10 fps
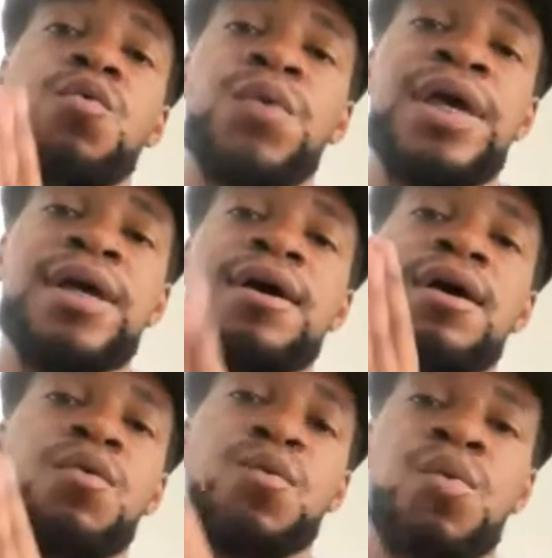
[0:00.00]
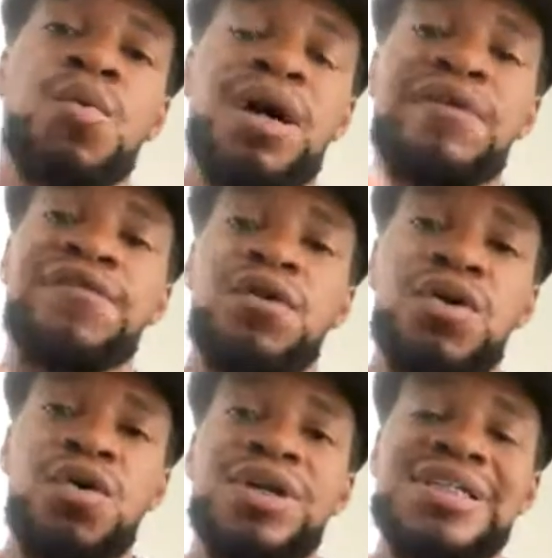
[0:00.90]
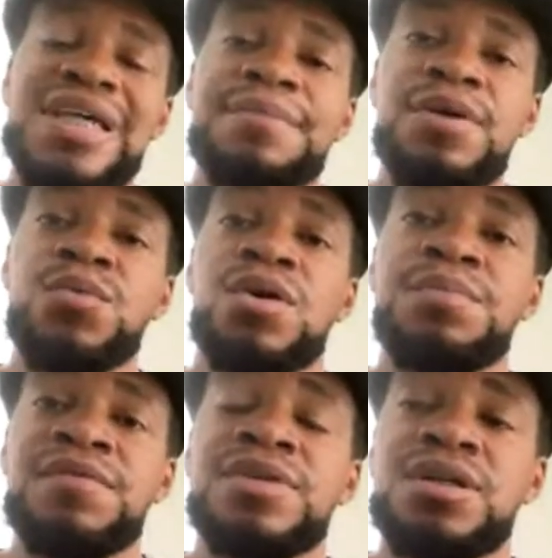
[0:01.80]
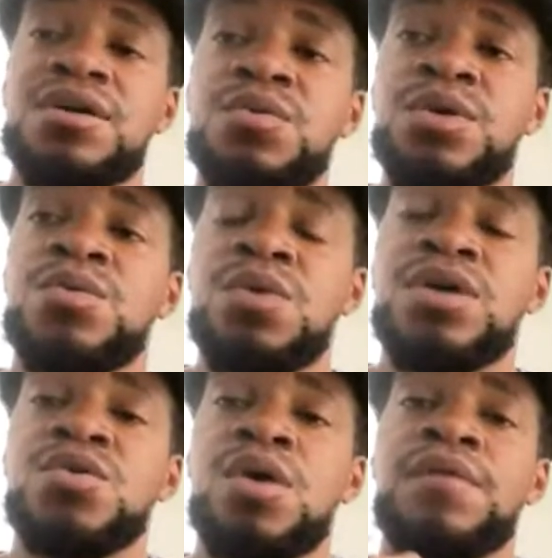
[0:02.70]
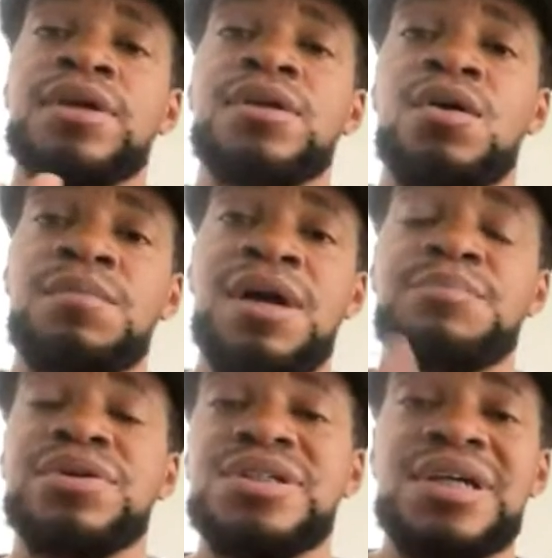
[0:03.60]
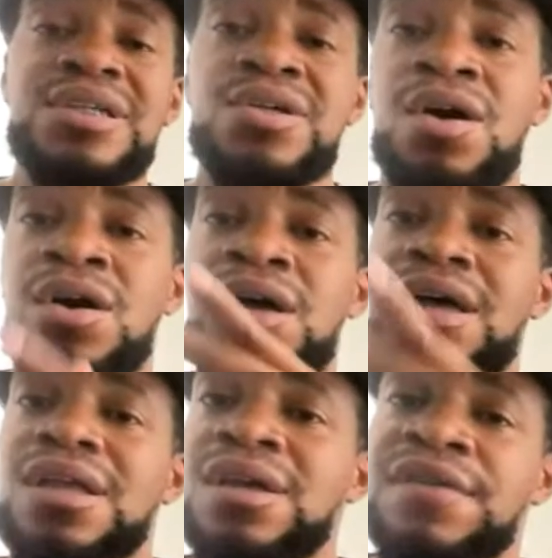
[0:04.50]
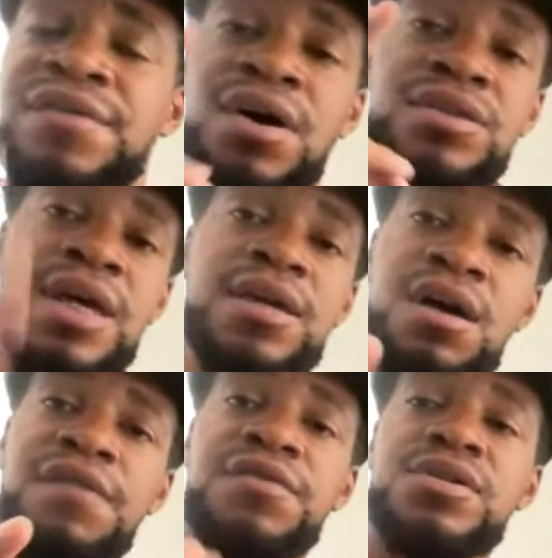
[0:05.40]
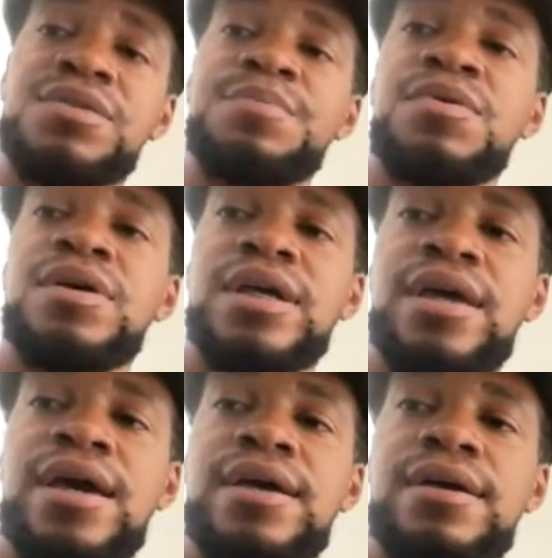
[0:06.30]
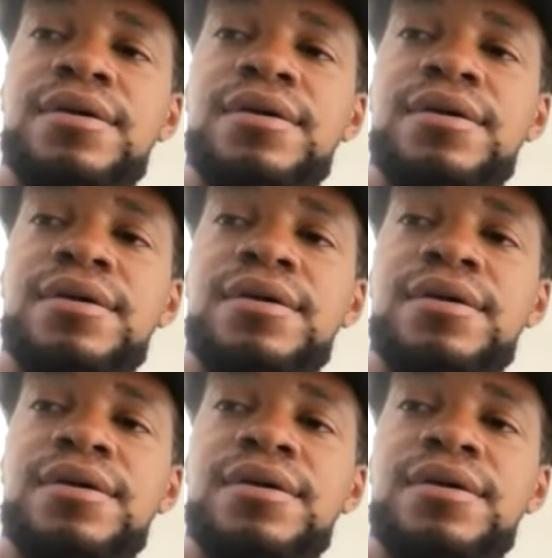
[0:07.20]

week 1. A 4-quarter segment will be returning week 1. You already know, man. Appreciate y'all. Love y'all. Thank y'all for the support, gang.